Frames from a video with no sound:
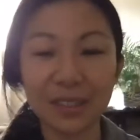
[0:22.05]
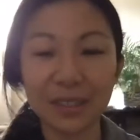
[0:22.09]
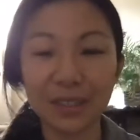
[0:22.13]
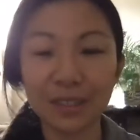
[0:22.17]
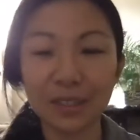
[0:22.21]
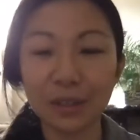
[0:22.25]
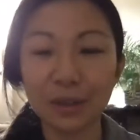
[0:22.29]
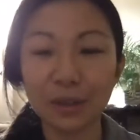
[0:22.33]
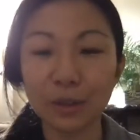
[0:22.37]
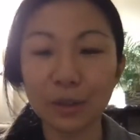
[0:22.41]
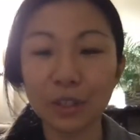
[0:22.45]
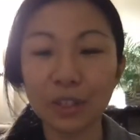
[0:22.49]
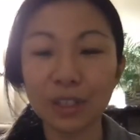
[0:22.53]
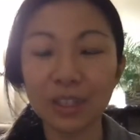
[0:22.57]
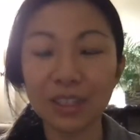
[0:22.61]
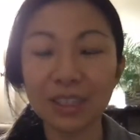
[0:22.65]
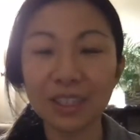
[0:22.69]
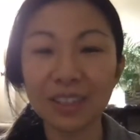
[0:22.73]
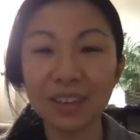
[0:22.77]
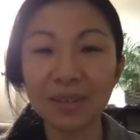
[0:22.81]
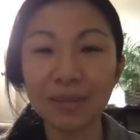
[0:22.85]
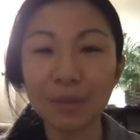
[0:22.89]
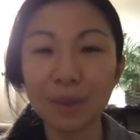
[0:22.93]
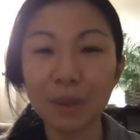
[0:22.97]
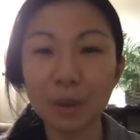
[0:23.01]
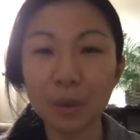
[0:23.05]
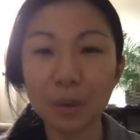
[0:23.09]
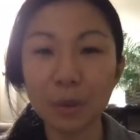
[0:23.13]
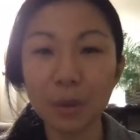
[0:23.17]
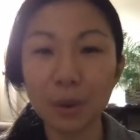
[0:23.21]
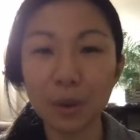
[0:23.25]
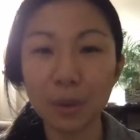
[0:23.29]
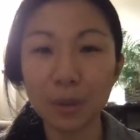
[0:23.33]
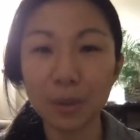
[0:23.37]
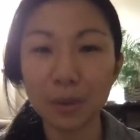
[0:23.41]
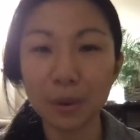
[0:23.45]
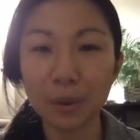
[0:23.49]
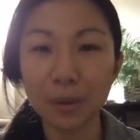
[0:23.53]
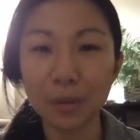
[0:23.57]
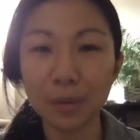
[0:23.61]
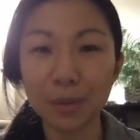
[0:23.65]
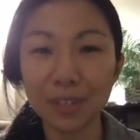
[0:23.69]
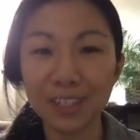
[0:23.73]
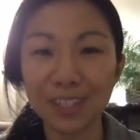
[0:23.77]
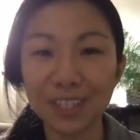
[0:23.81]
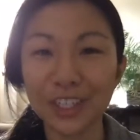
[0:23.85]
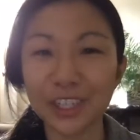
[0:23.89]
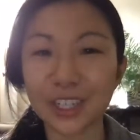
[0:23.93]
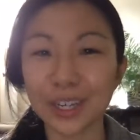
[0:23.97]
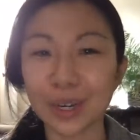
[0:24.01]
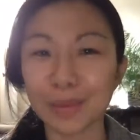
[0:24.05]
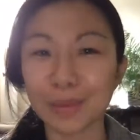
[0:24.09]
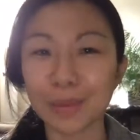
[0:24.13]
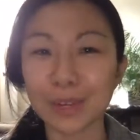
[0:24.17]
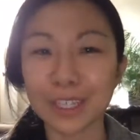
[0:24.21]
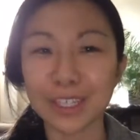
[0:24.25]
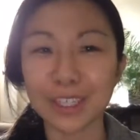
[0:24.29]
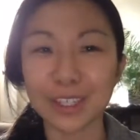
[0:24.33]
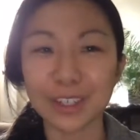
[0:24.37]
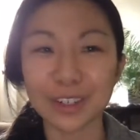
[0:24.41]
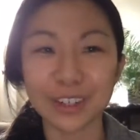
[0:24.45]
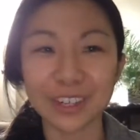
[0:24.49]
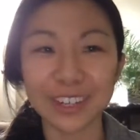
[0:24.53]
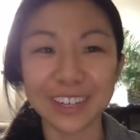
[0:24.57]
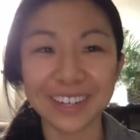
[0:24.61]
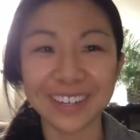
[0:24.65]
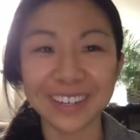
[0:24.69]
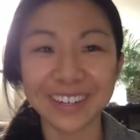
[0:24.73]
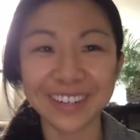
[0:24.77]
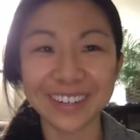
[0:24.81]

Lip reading: So, just give me one moment to share my screen.